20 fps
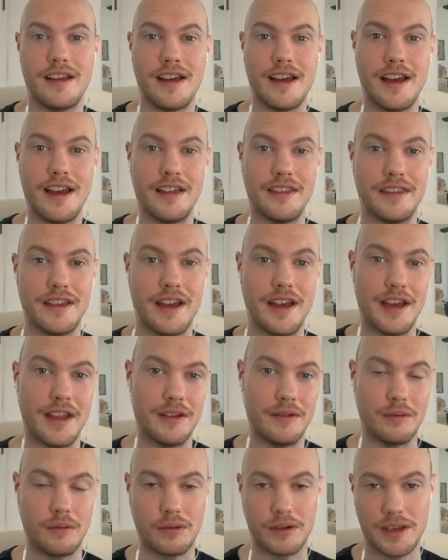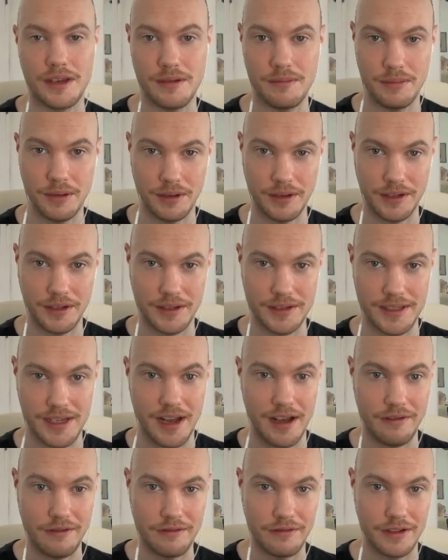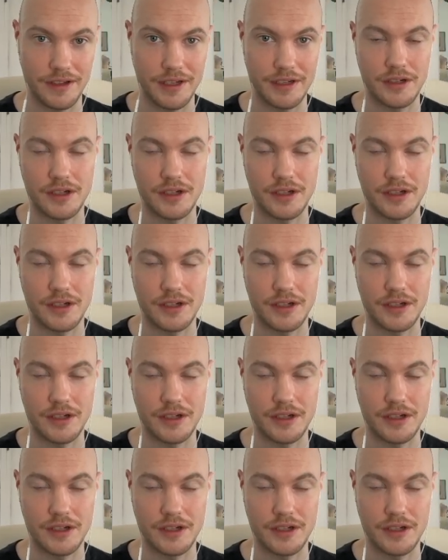and then we'll keep building on top of it,